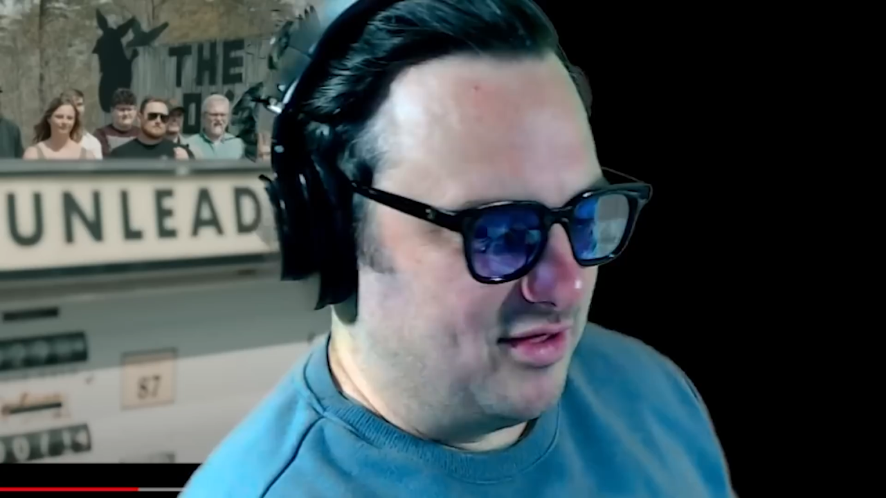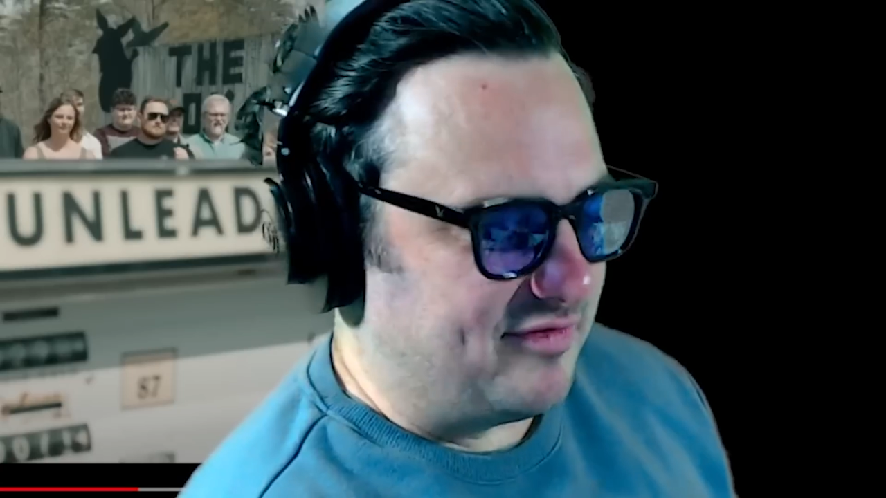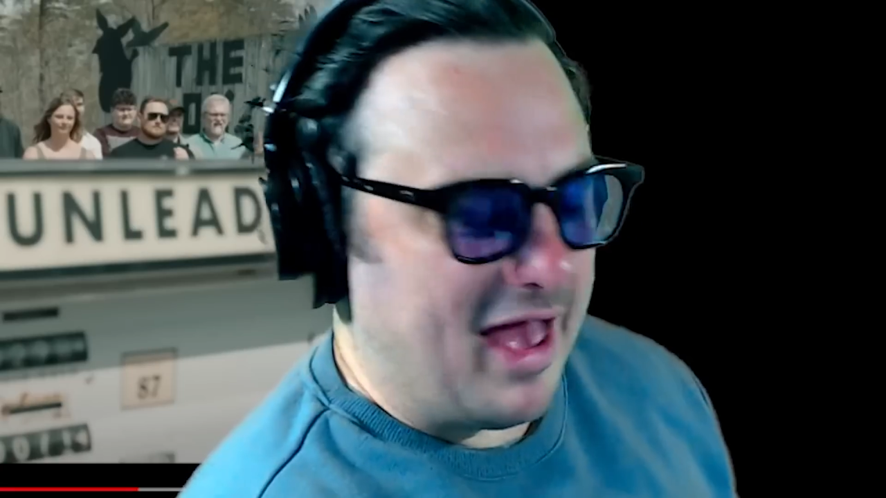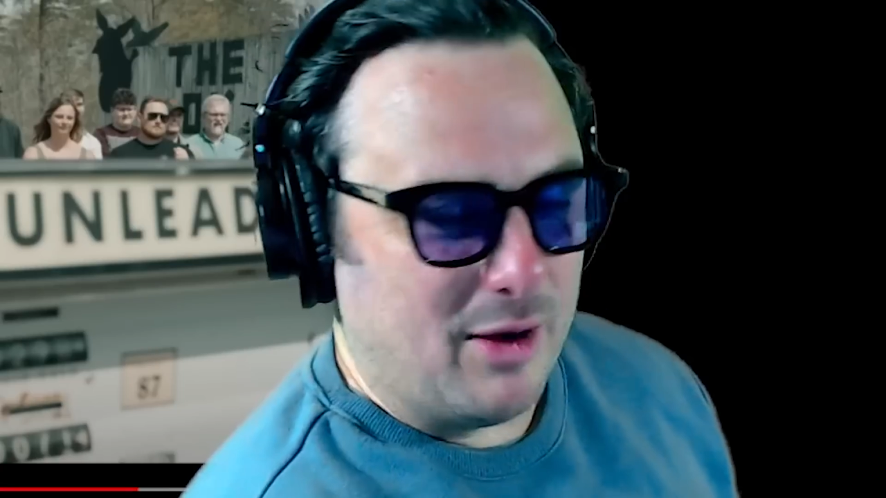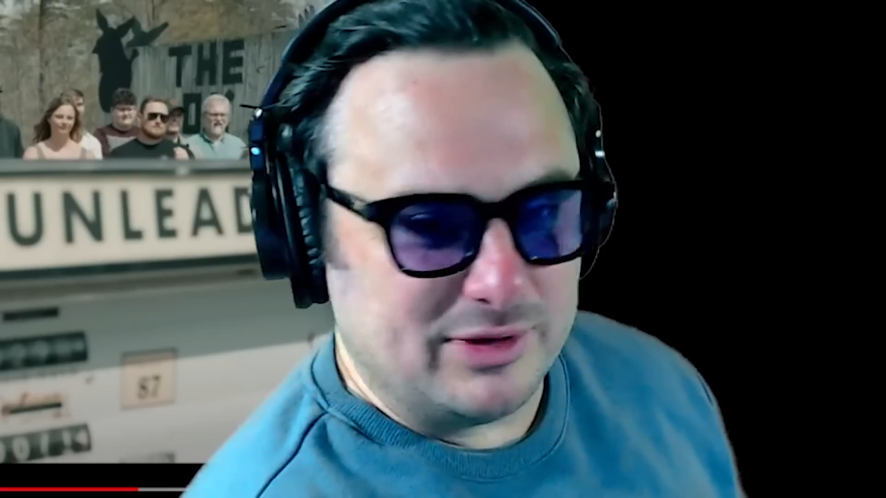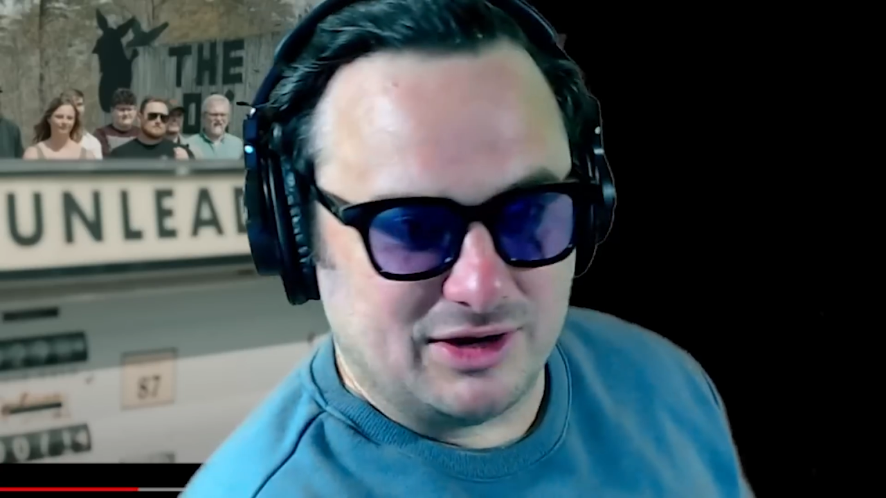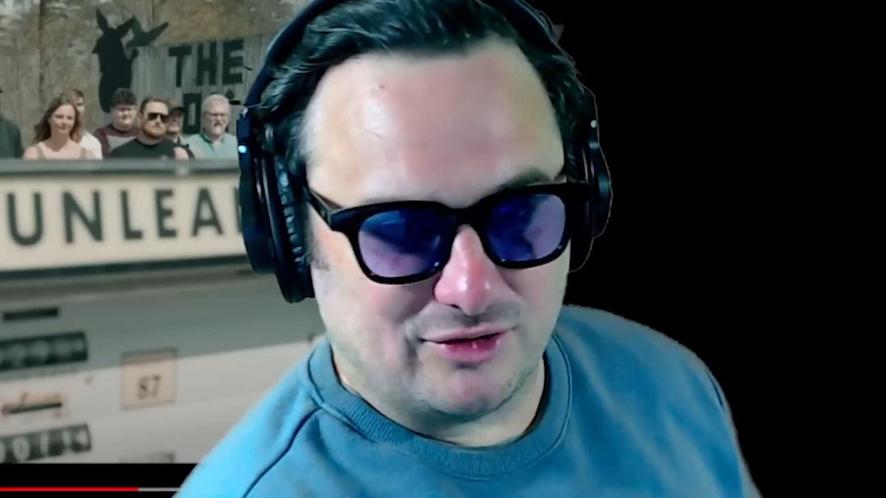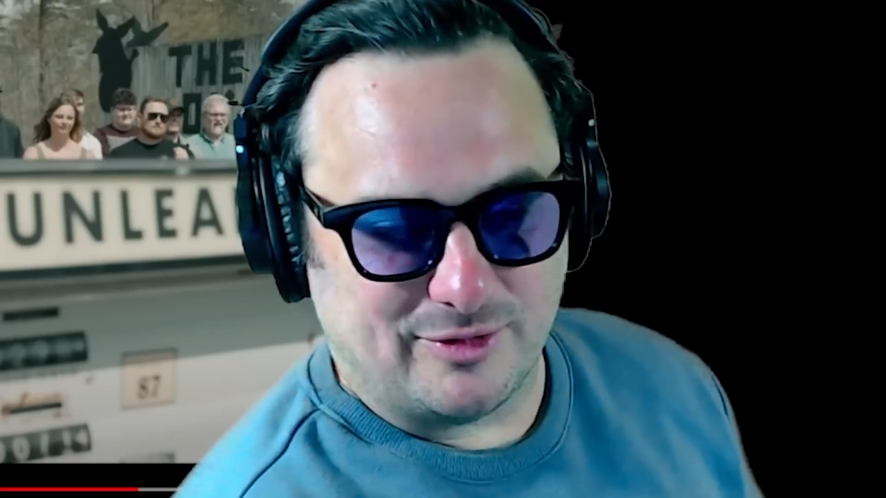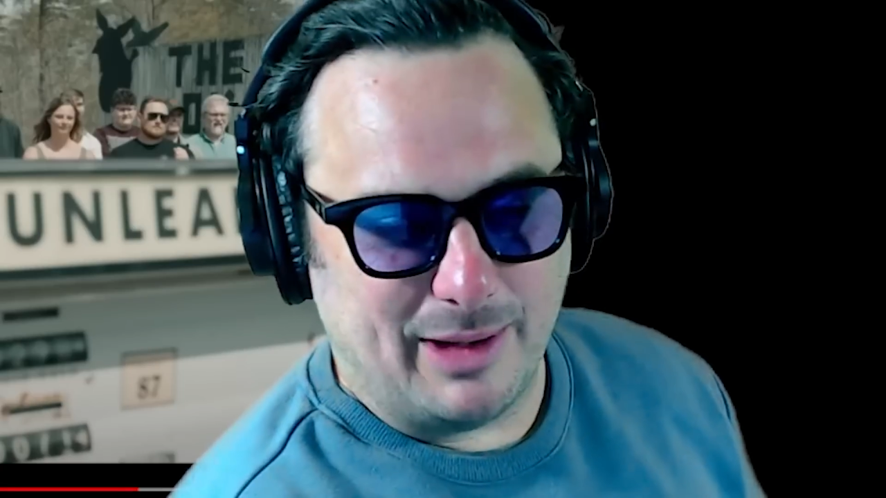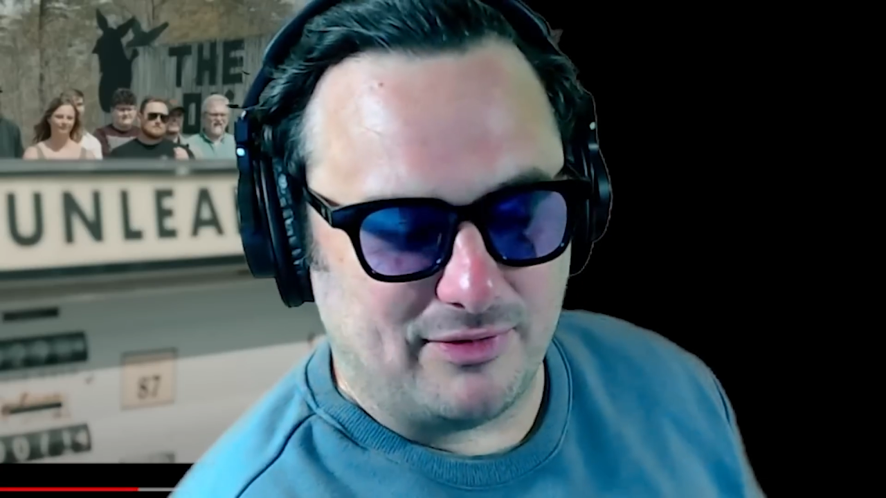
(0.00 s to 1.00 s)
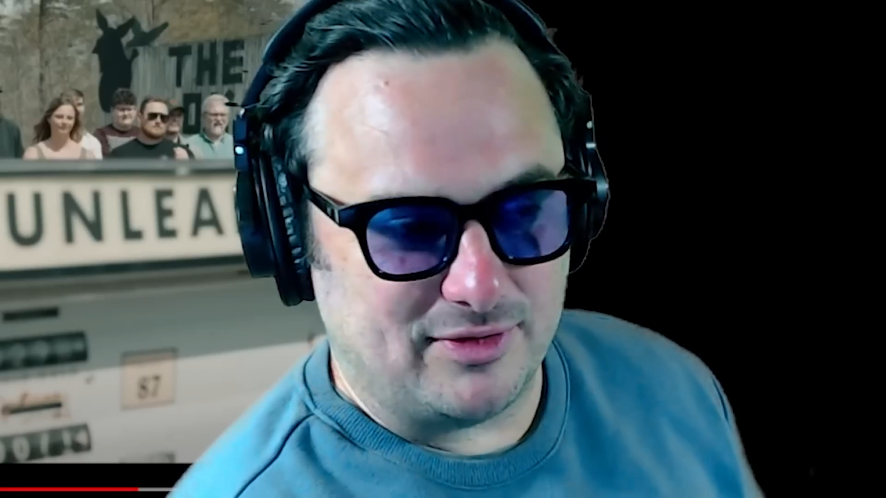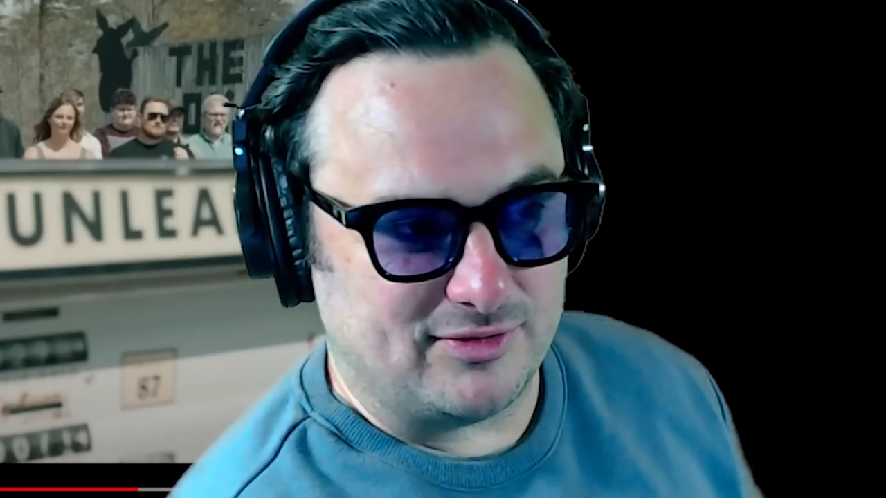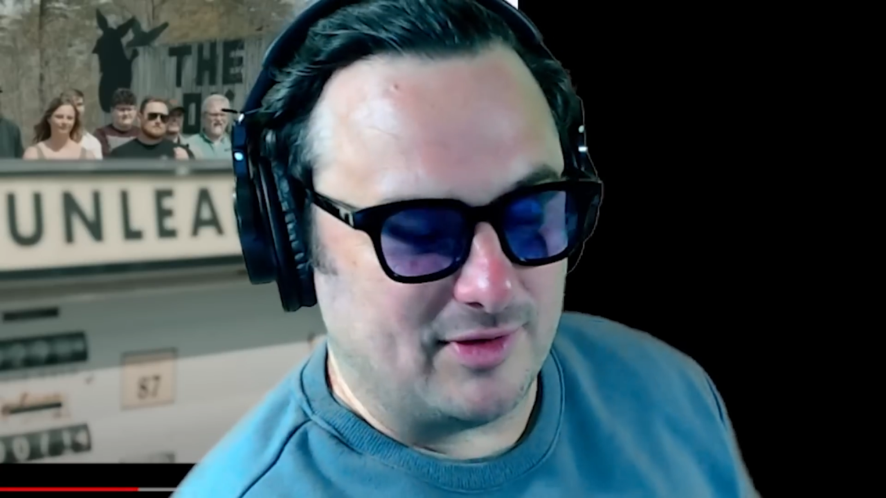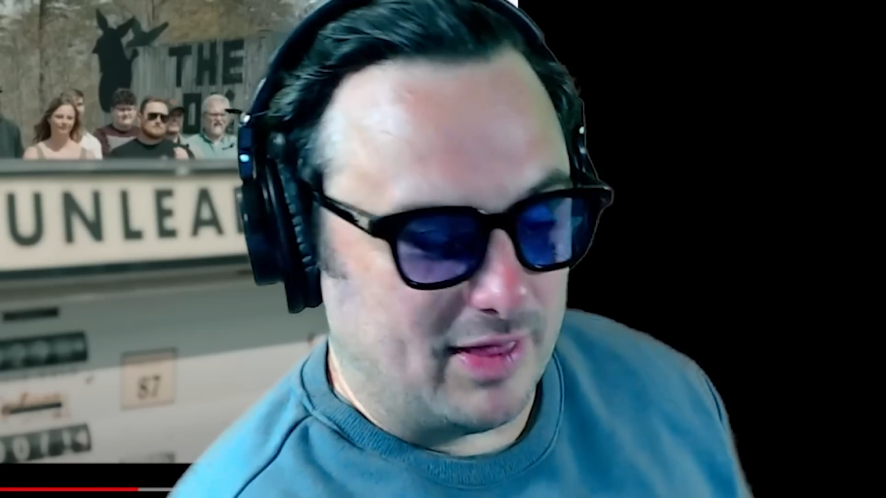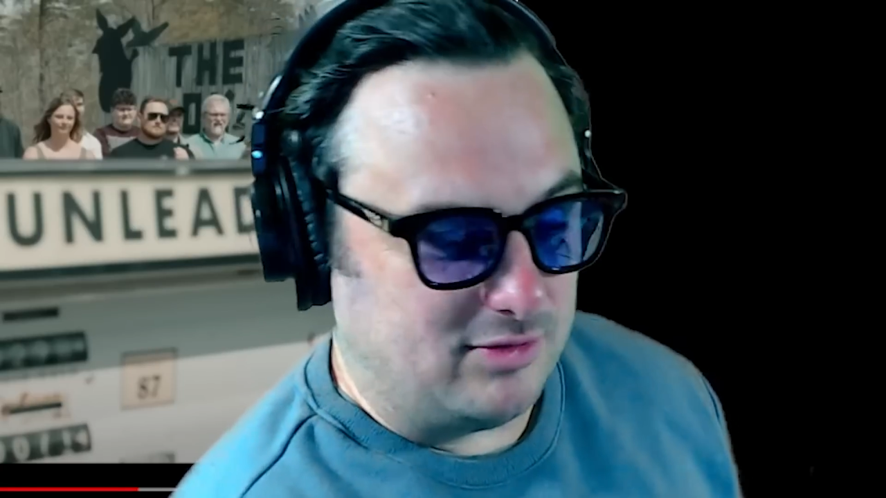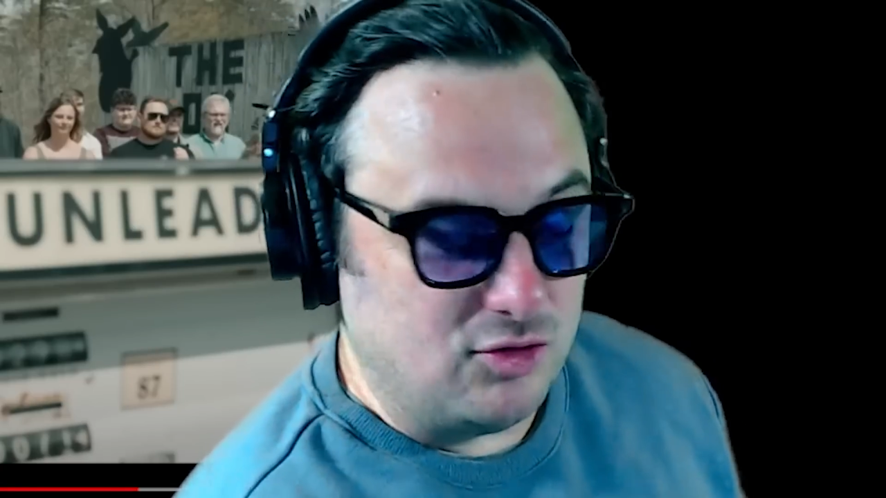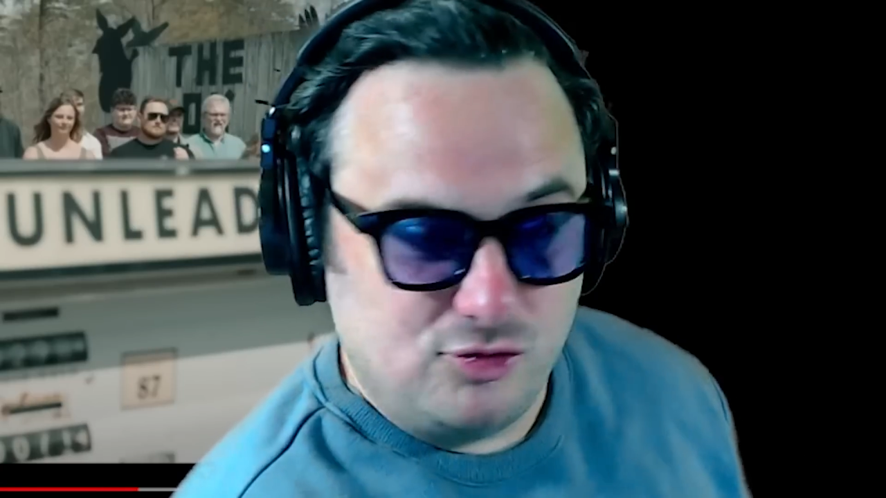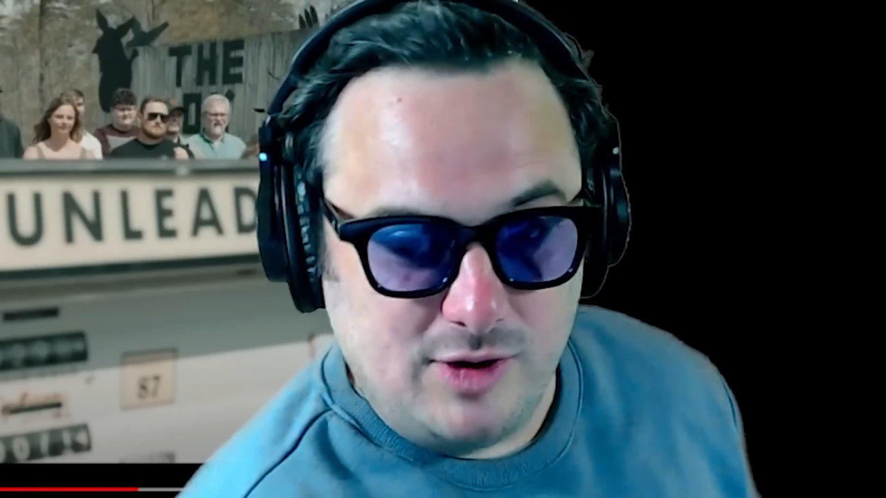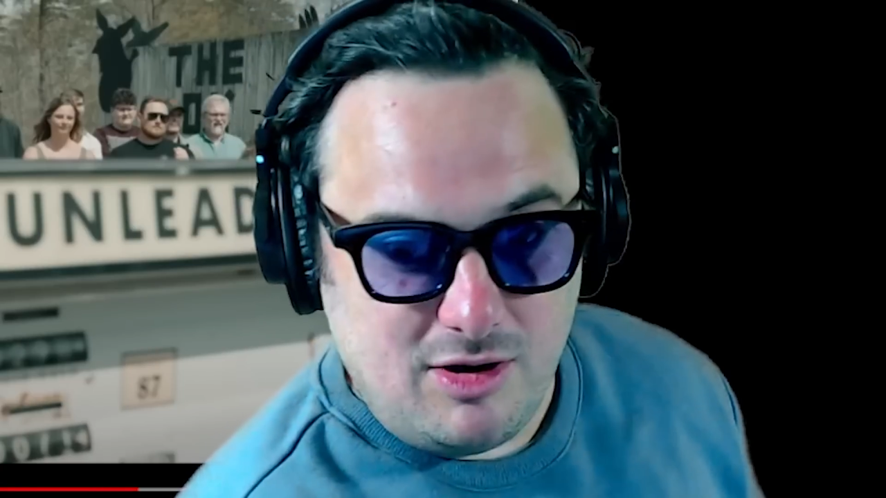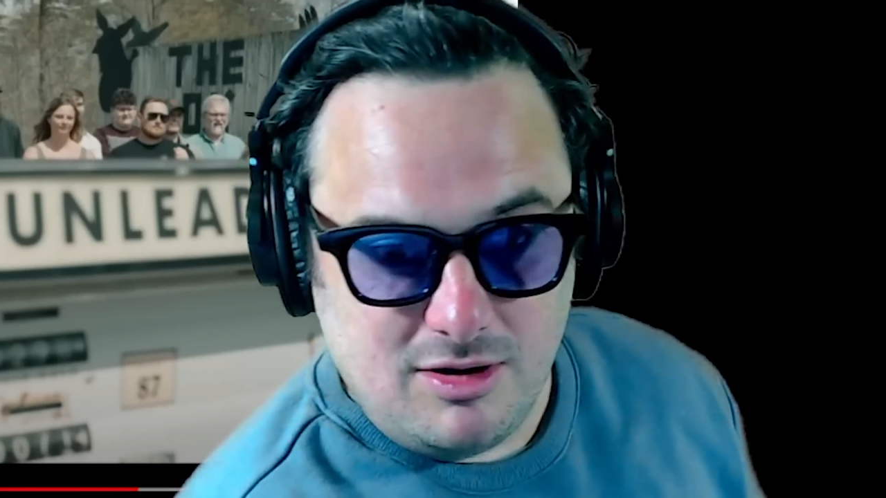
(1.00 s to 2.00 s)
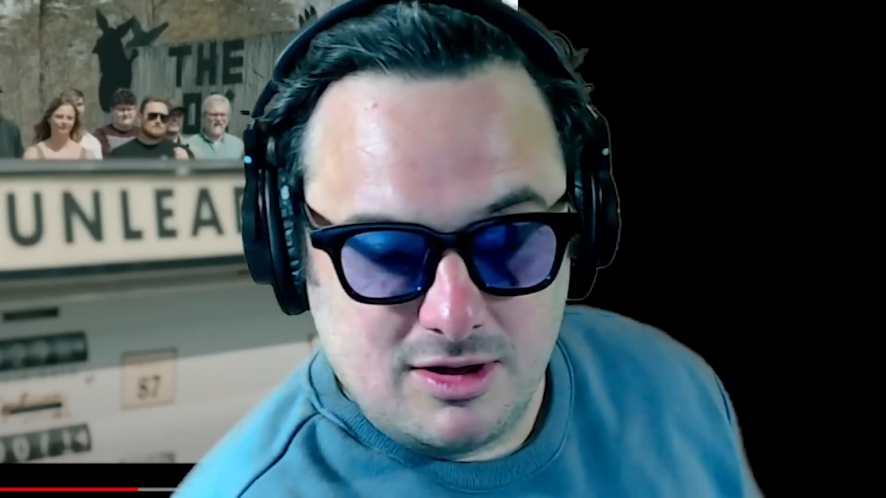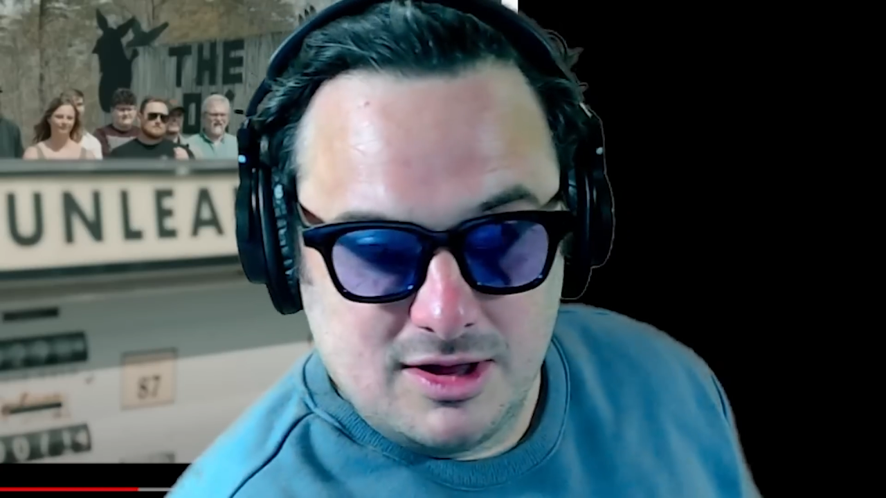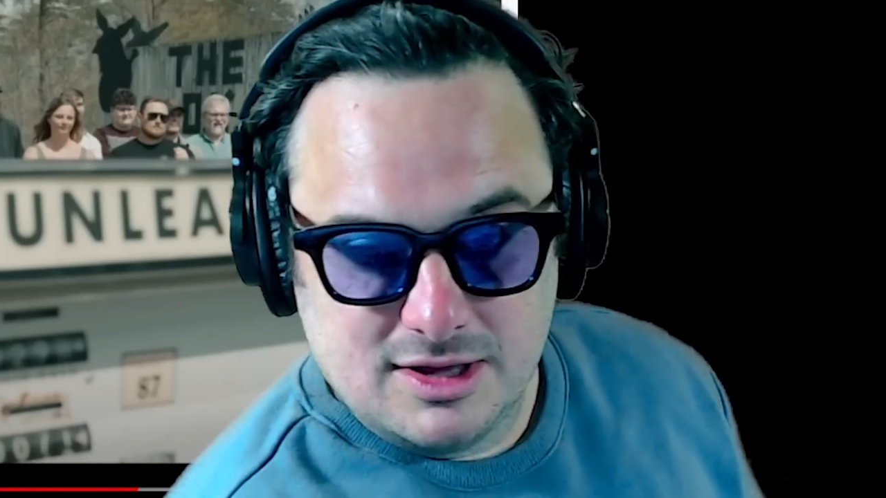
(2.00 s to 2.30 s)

The town hears about this. They're like, "Did you hear?